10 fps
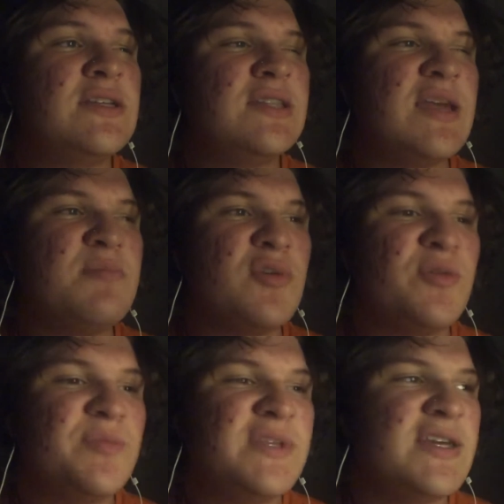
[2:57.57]
light bulb
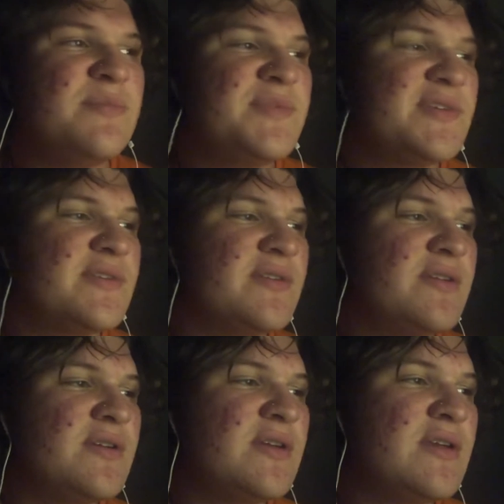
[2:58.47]
tips,
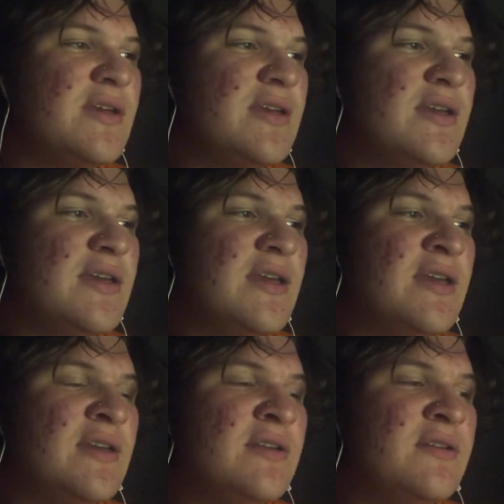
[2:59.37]
and
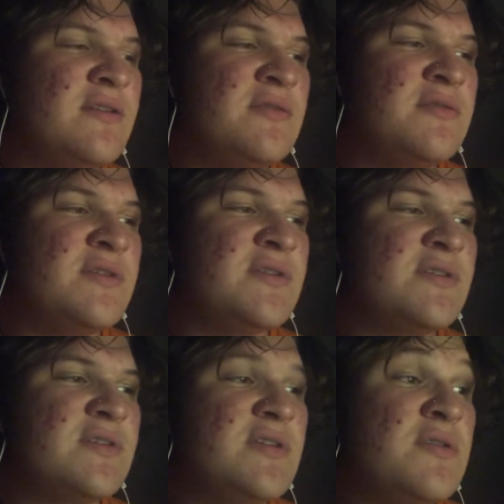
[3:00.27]
you
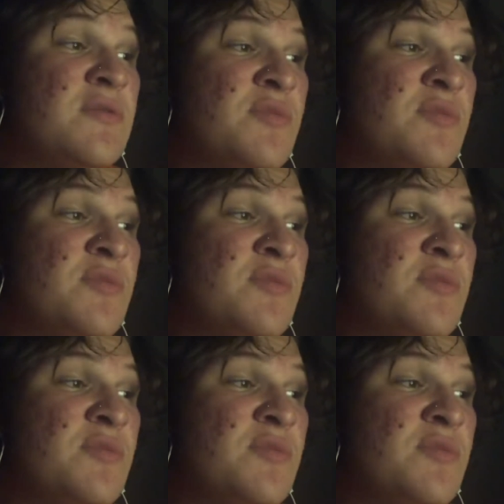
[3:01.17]
can